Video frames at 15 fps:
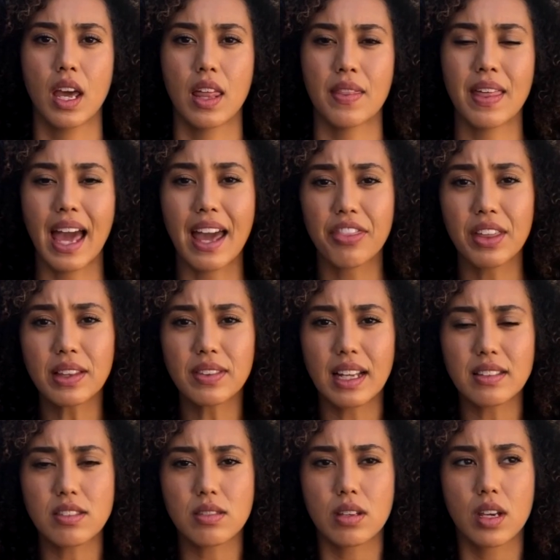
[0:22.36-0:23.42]
And I think
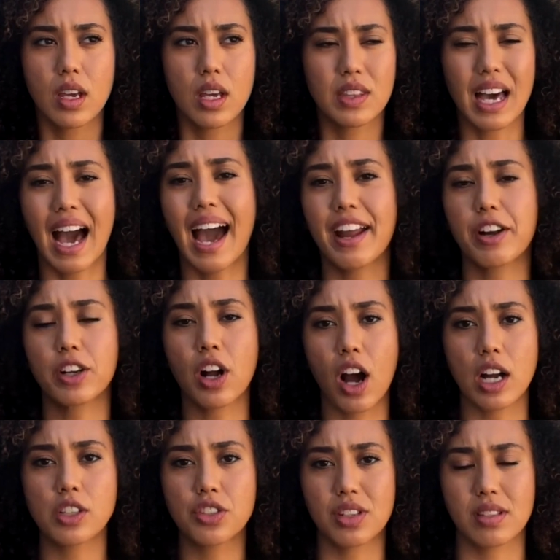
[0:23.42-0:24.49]
that's the higher
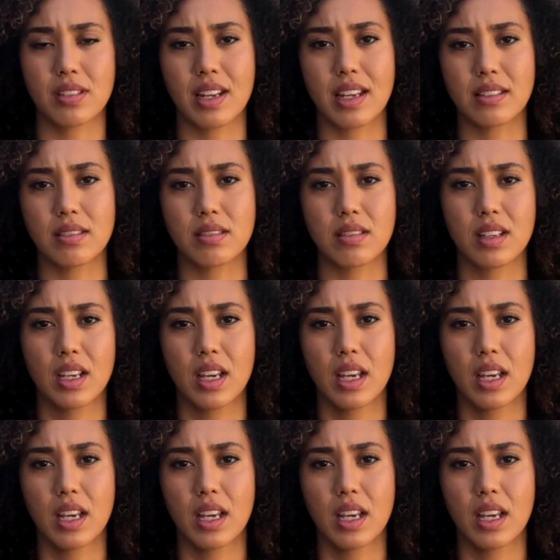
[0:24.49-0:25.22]
consciousness.